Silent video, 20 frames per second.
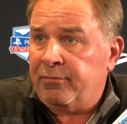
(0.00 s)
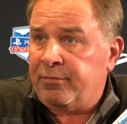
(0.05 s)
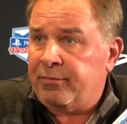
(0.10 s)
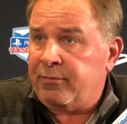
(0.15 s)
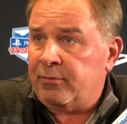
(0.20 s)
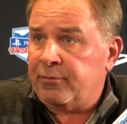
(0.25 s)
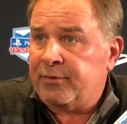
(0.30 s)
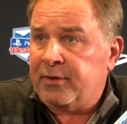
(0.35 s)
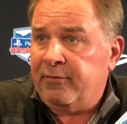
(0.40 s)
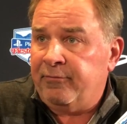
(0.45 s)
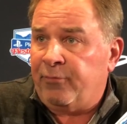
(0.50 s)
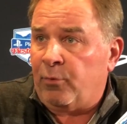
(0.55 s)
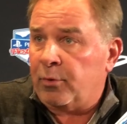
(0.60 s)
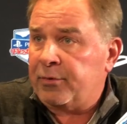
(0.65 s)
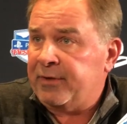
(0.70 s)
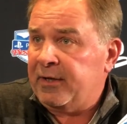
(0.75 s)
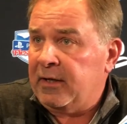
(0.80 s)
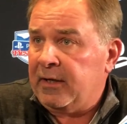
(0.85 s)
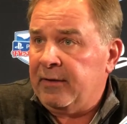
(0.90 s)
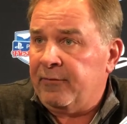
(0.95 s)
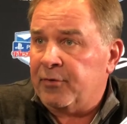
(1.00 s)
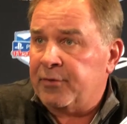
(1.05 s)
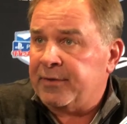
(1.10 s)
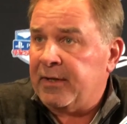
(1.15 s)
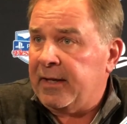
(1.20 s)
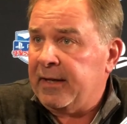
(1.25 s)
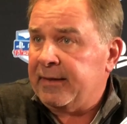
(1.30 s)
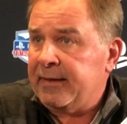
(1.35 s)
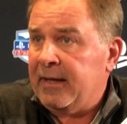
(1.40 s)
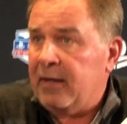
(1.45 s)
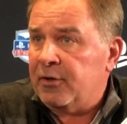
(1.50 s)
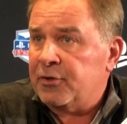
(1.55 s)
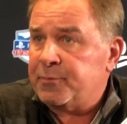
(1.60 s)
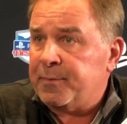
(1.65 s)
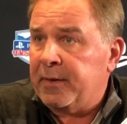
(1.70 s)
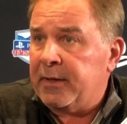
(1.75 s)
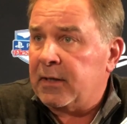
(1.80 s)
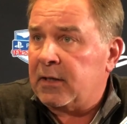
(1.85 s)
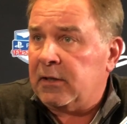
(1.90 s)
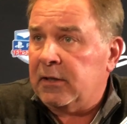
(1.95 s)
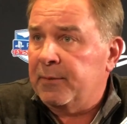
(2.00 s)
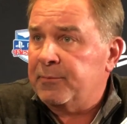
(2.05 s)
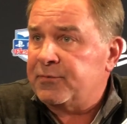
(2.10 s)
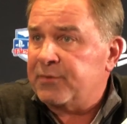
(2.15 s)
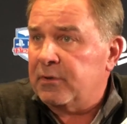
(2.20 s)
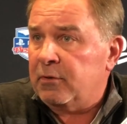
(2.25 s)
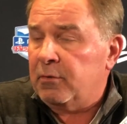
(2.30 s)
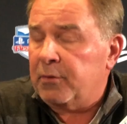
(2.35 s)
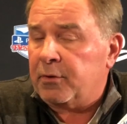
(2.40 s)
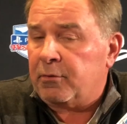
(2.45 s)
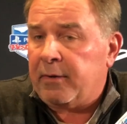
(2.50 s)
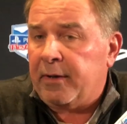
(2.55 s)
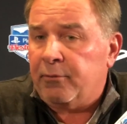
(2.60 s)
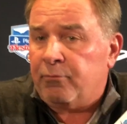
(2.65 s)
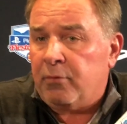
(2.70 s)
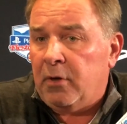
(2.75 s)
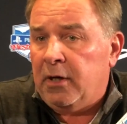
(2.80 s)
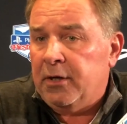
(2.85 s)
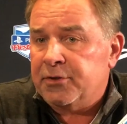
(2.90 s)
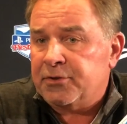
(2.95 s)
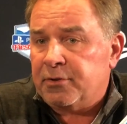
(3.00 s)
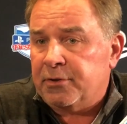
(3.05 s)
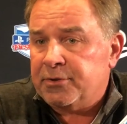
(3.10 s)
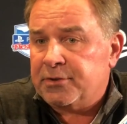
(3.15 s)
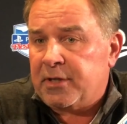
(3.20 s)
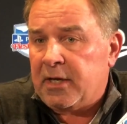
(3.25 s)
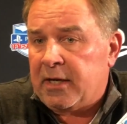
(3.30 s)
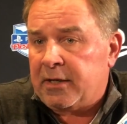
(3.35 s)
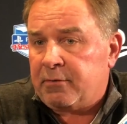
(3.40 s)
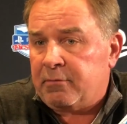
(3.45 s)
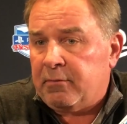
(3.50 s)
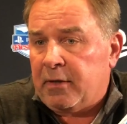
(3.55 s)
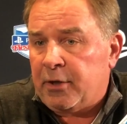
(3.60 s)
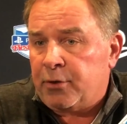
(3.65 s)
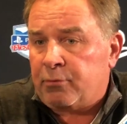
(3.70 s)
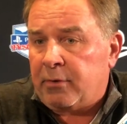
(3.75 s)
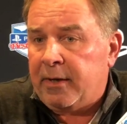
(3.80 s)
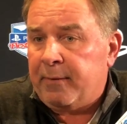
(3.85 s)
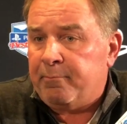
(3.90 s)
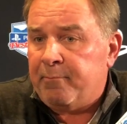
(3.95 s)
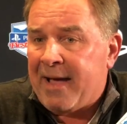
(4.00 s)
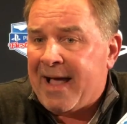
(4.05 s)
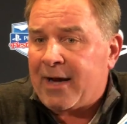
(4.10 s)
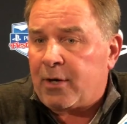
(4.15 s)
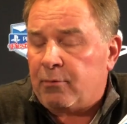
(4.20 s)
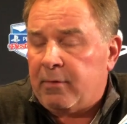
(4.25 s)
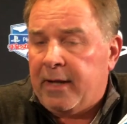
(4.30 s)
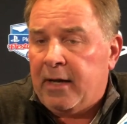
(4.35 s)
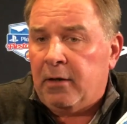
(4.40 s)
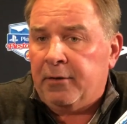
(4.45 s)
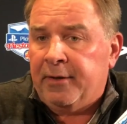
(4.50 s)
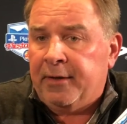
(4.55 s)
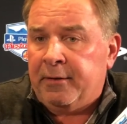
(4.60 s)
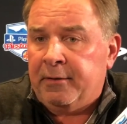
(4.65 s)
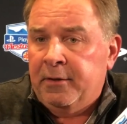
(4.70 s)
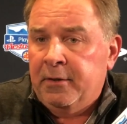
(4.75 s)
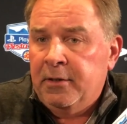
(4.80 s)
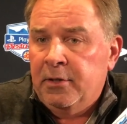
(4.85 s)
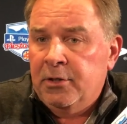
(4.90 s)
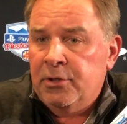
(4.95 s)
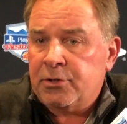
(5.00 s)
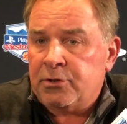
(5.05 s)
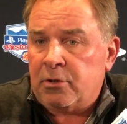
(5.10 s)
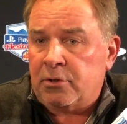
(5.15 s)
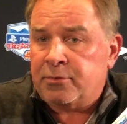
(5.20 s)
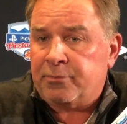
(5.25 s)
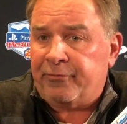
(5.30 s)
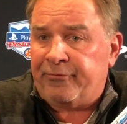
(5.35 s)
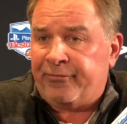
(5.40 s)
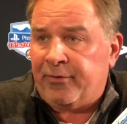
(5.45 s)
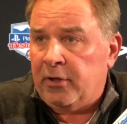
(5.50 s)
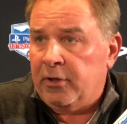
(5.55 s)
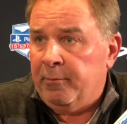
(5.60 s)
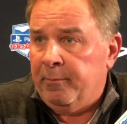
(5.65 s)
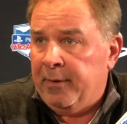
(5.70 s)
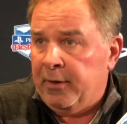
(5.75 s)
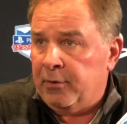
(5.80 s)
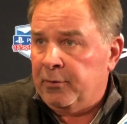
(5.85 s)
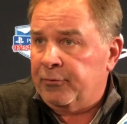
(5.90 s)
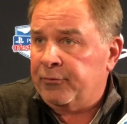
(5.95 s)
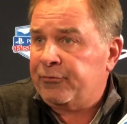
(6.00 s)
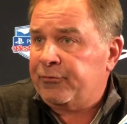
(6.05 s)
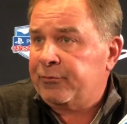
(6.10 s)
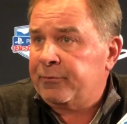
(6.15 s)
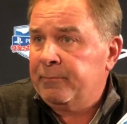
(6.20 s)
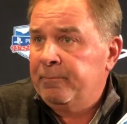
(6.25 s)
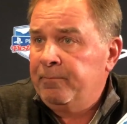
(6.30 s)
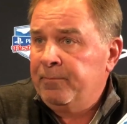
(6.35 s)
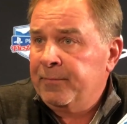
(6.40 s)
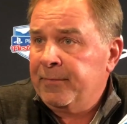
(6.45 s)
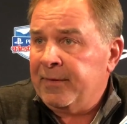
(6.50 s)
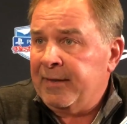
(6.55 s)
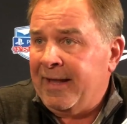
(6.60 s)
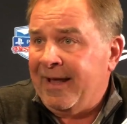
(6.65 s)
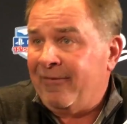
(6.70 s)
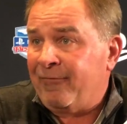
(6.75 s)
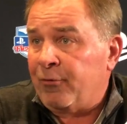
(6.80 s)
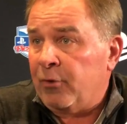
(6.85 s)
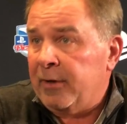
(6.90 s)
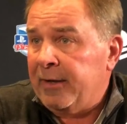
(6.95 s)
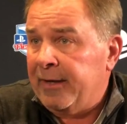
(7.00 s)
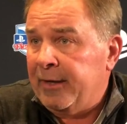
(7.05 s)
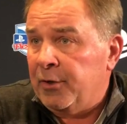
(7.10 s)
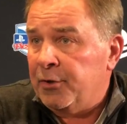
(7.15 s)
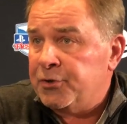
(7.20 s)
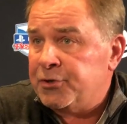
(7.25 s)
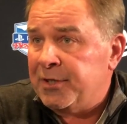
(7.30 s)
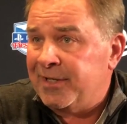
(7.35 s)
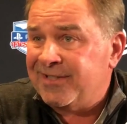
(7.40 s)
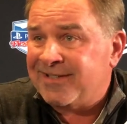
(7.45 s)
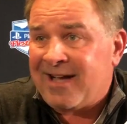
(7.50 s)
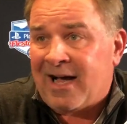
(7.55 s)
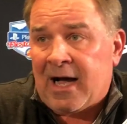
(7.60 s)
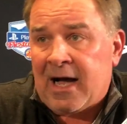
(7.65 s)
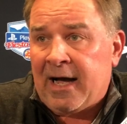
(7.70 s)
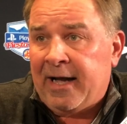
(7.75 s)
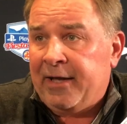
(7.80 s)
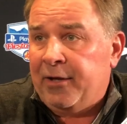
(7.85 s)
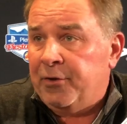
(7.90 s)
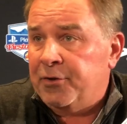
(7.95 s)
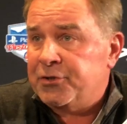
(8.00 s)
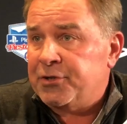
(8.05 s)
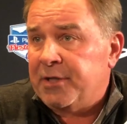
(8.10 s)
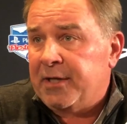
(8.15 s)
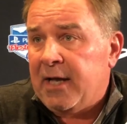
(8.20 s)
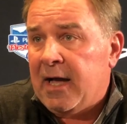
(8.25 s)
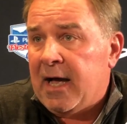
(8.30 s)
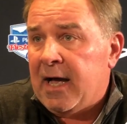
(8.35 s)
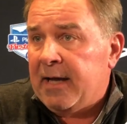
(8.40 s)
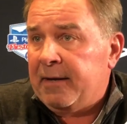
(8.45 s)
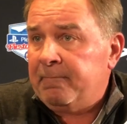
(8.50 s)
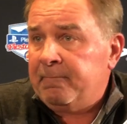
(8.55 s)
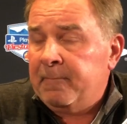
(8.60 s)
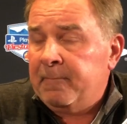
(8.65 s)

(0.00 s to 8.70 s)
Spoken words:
13, 14, give or take. Now he's been at Clemson on a great run, so he's got a great background that starts with fundamentals, effort, and energy. He's a high-energy guy,